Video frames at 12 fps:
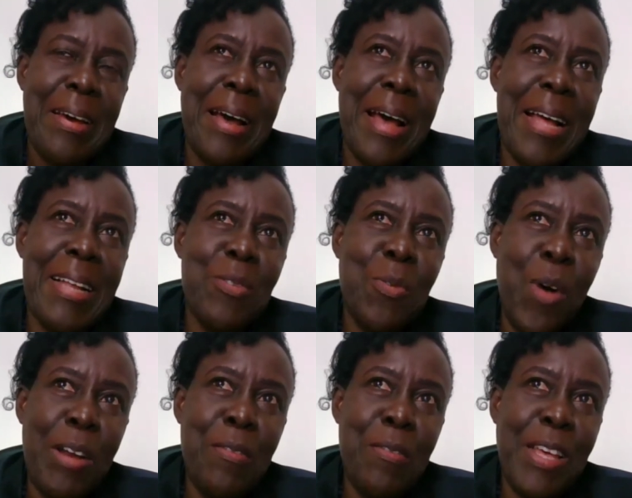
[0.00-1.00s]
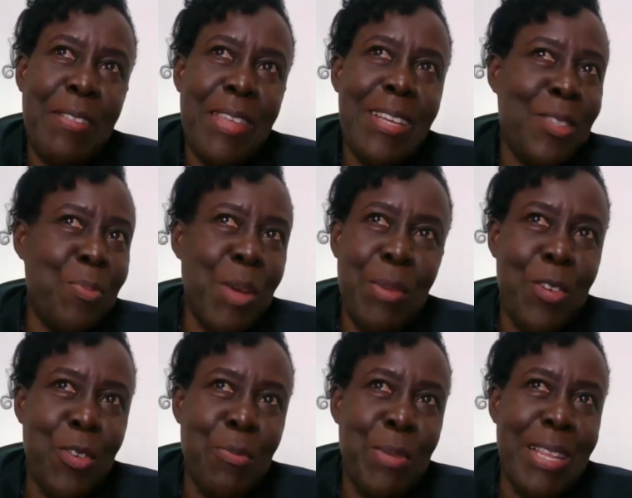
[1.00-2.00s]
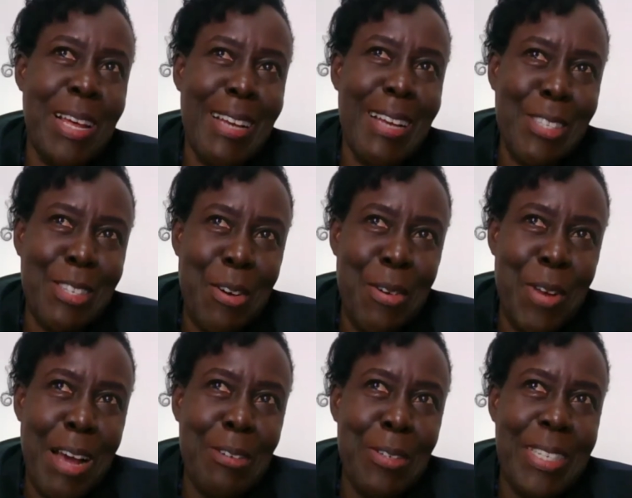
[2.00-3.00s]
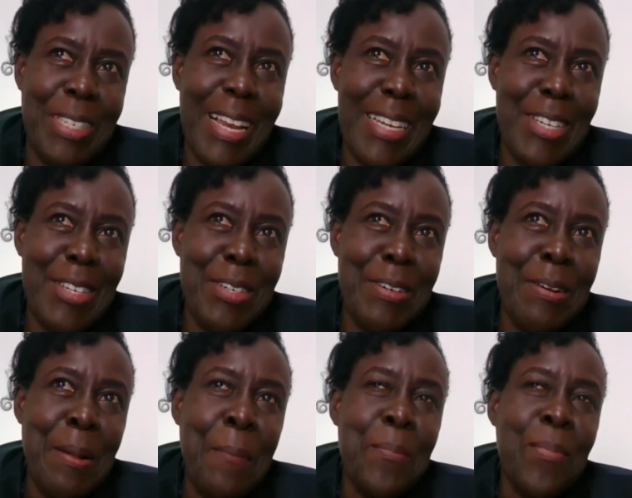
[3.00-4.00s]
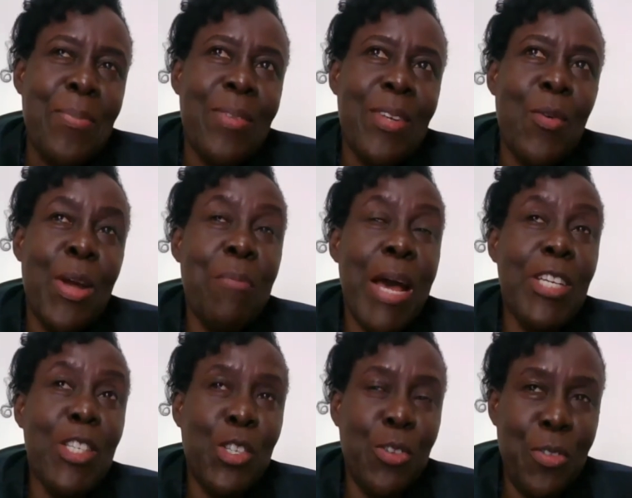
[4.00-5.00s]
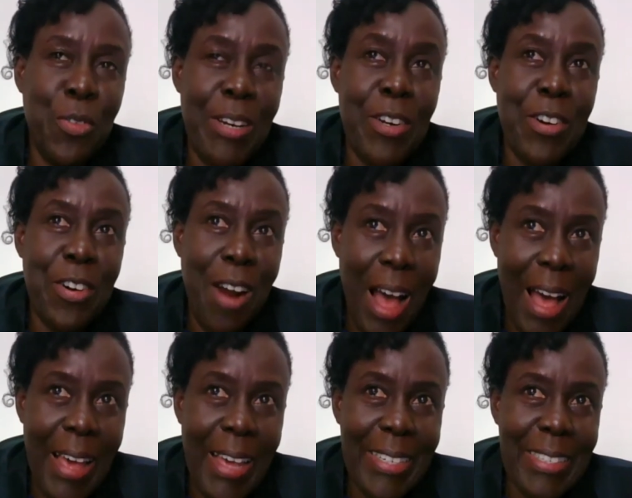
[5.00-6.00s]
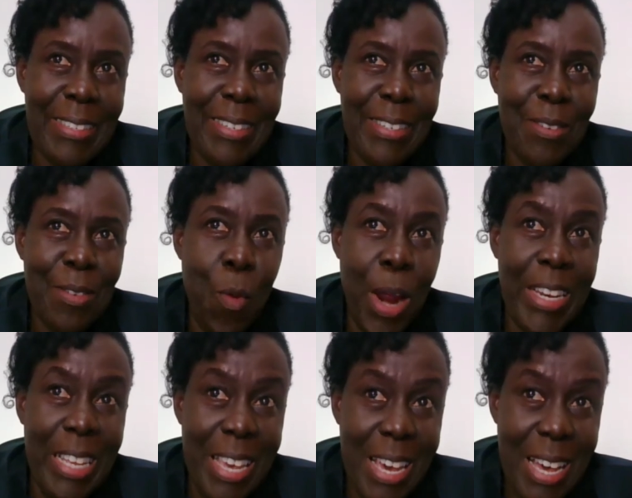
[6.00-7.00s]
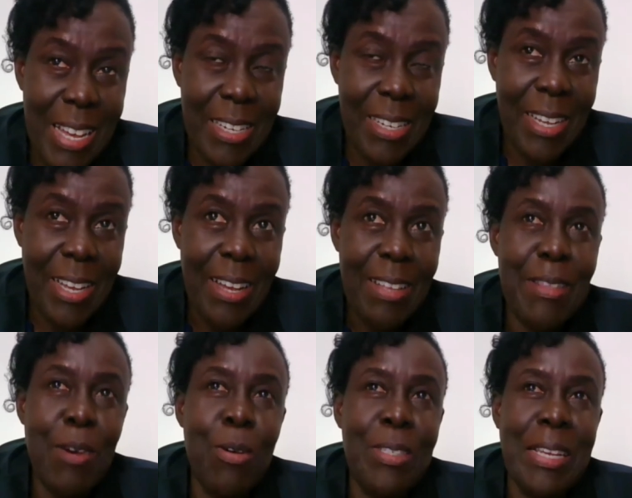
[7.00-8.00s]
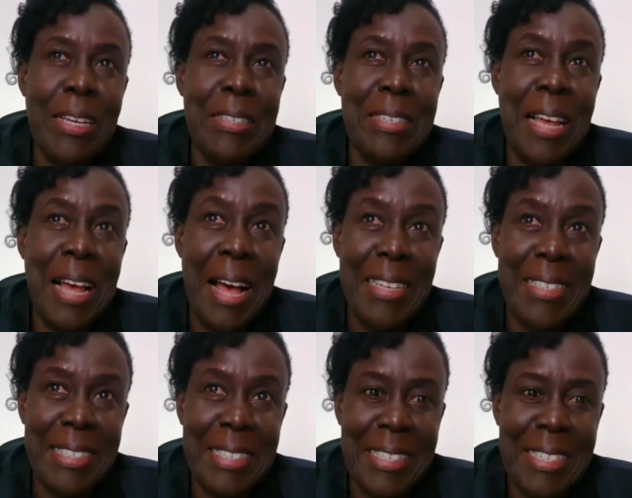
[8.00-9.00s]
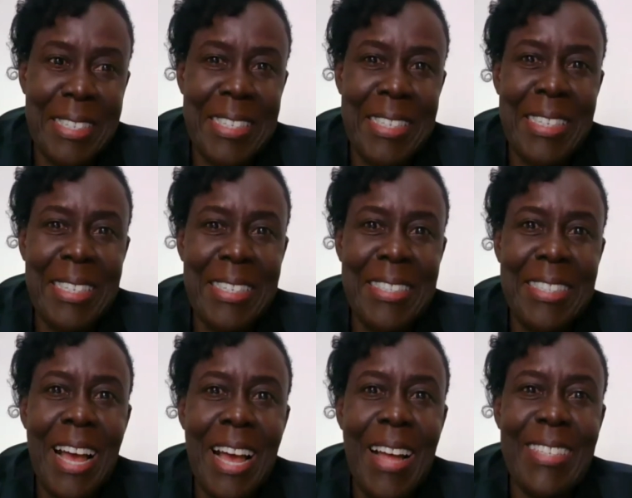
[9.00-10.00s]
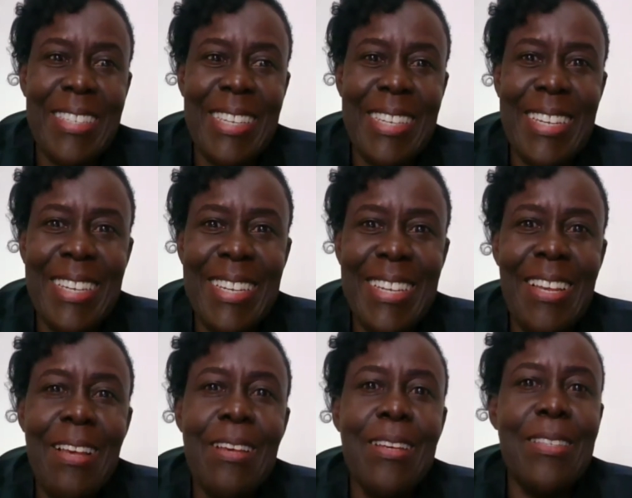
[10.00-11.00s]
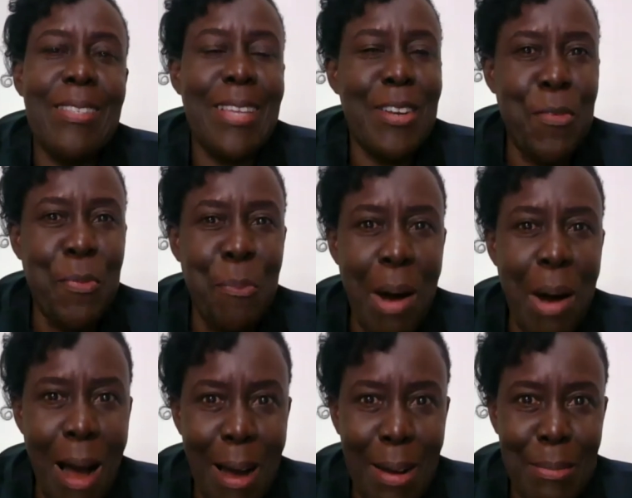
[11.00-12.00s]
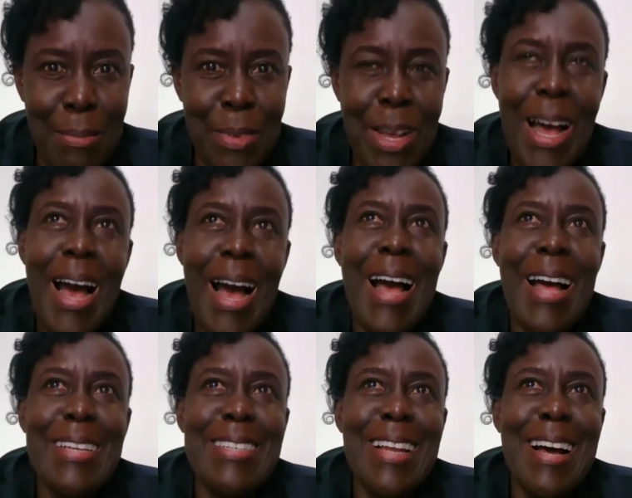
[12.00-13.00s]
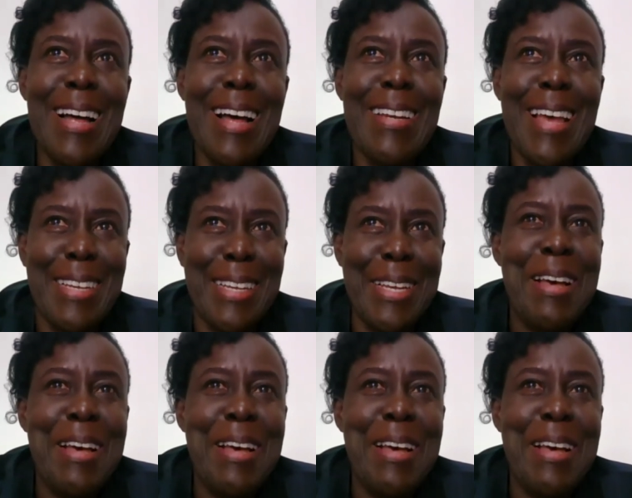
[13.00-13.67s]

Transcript: And one of the things, maybe it will be the last story I'll tell you. When my children cried when young, they would say, daddy, daddy, instead of mom. And I